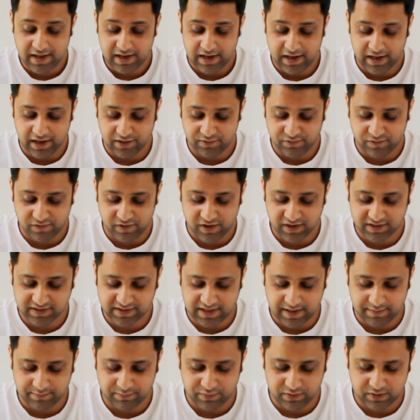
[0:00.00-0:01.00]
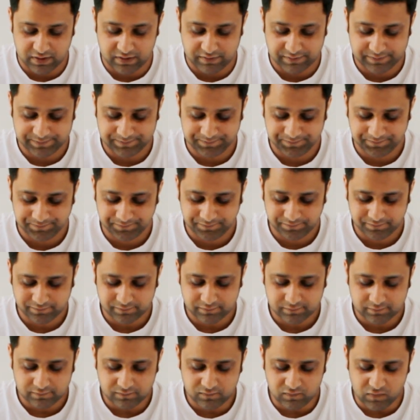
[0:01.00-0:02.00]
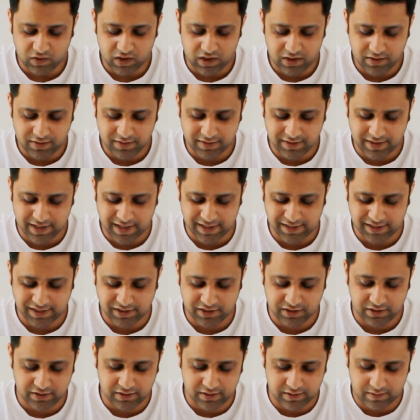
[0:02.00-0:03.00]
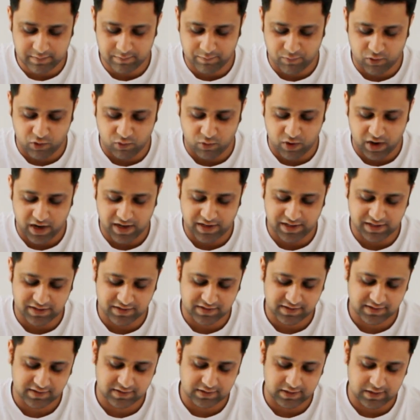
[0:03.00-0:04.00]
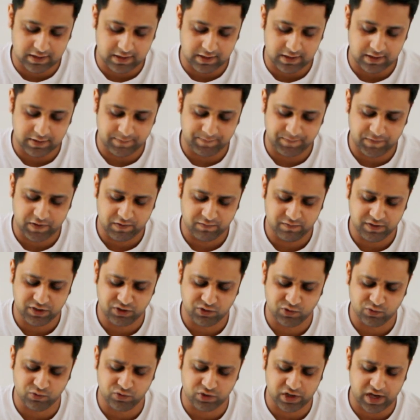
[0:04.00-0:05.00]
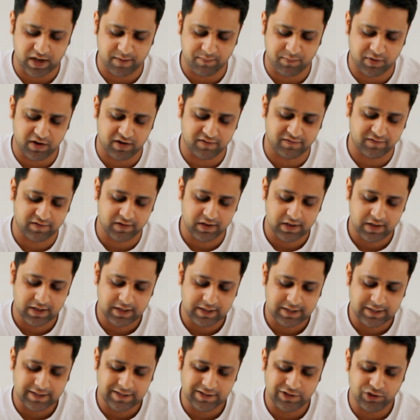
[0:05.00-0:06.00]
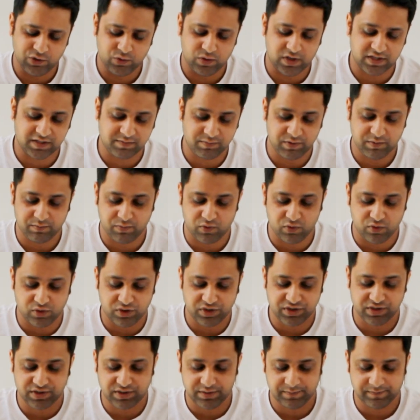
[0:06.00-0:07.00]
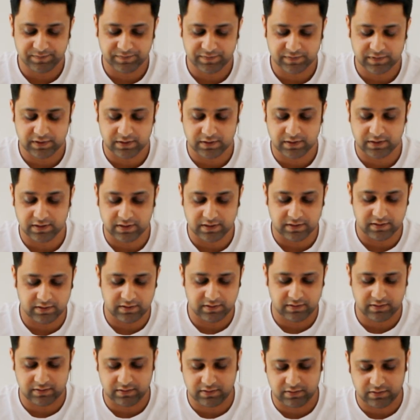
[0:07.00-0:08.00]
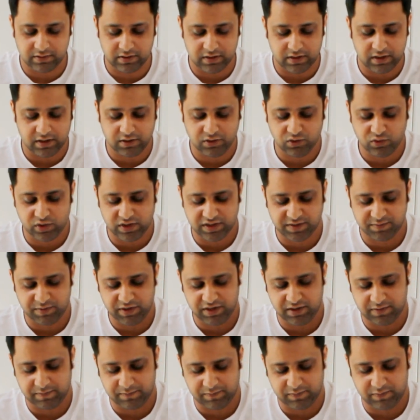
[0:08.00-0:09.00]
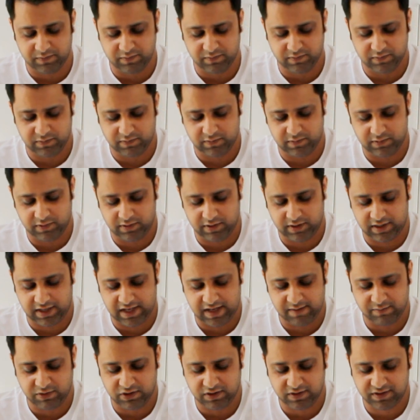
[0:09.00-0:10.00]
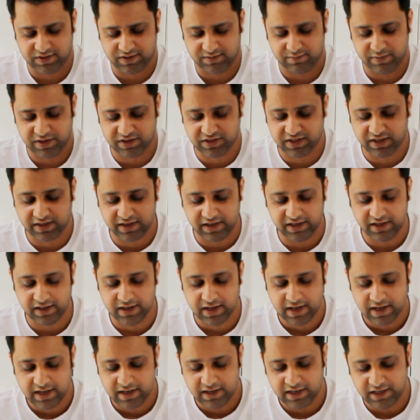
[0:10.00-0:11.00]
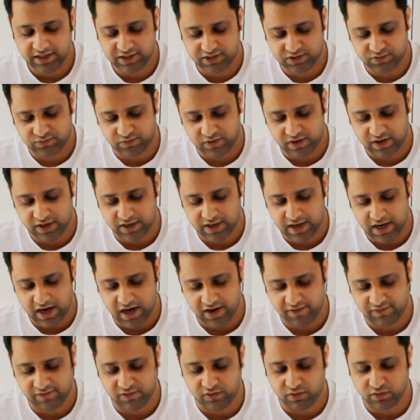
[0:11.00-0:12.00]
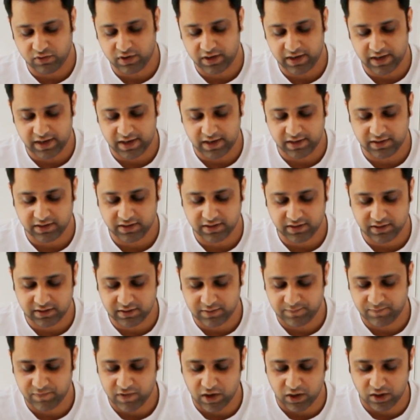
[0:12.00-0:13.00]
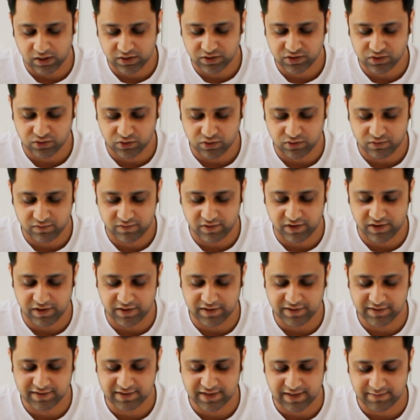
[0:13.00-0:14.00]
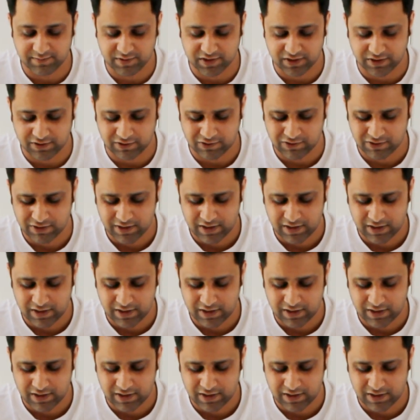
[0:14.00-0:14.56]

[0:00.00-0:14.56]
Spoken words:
And for example, they did provide this with 2 type of USB ports, USB cables. Basically it's for iPhone and also for Samsung.